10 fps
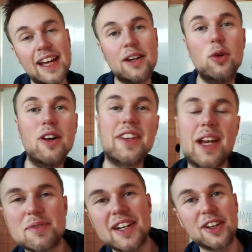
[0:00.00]
Hey everyone, the
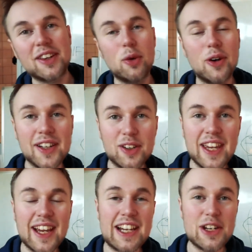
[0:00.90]
name's Erik Thor, and
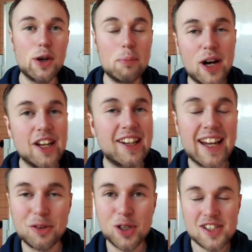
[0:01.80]
okay, I know body
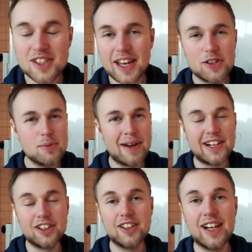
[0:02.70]
language, sketchy
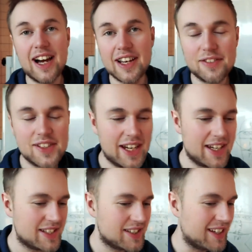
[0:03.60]
matter,
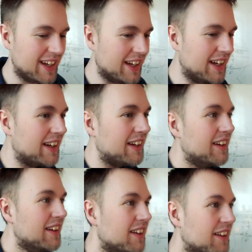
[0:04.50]

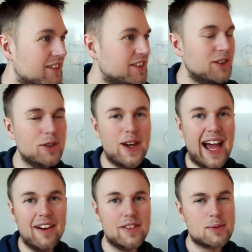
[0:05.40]
INFJs. Do you
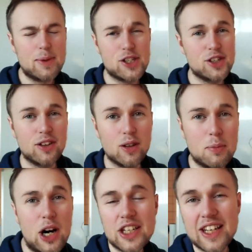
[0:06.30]
have a special
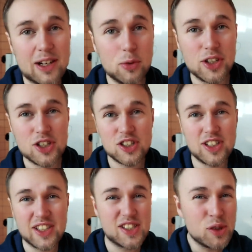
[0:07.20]
body language
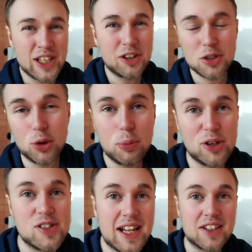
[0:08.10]
that is unique to your
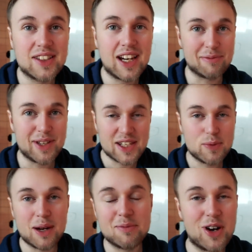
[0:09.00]
personality type? That's
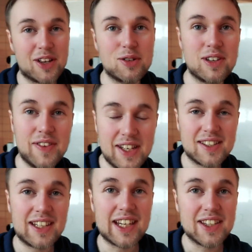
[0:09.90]
what I'm trying to
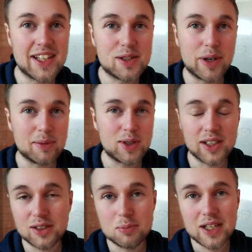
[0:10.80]
investigate. That's what I'm
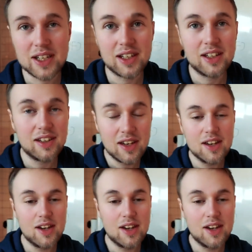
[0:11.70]
trying to be